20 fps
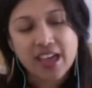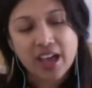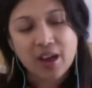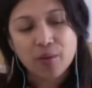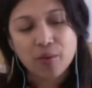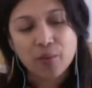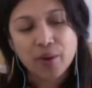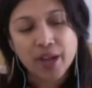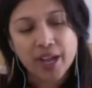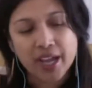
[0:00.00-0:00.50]

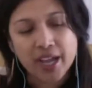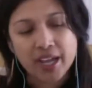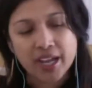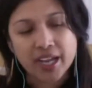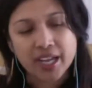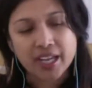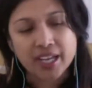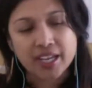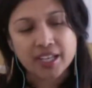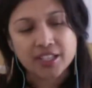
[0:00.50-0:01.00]
in that
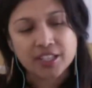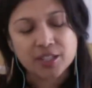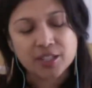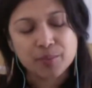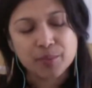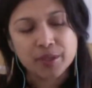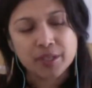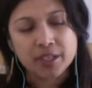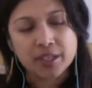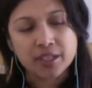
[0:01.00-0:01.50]
way,
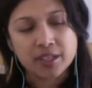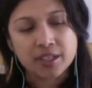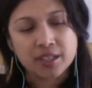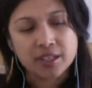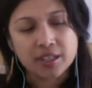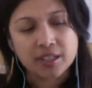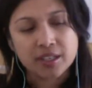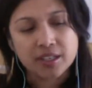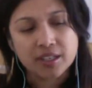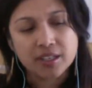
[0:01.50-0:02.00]
it's
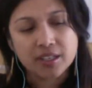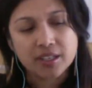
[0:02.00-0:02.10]
been,